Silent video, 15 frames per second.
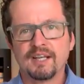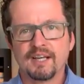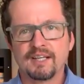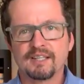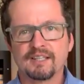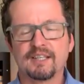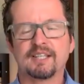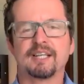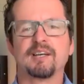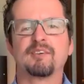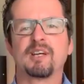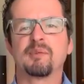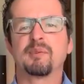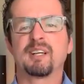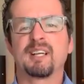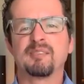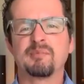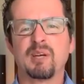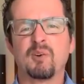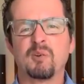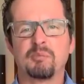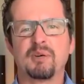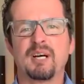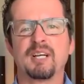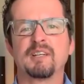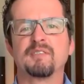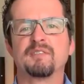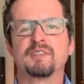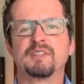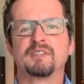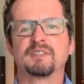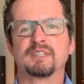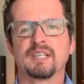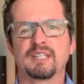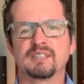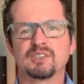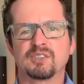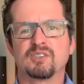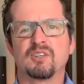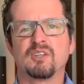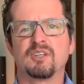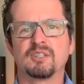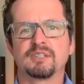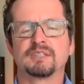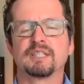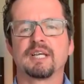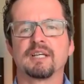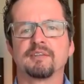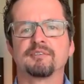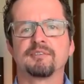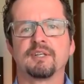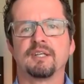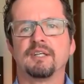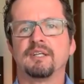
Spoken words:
I think that way, but my whole body feels like strong, safe.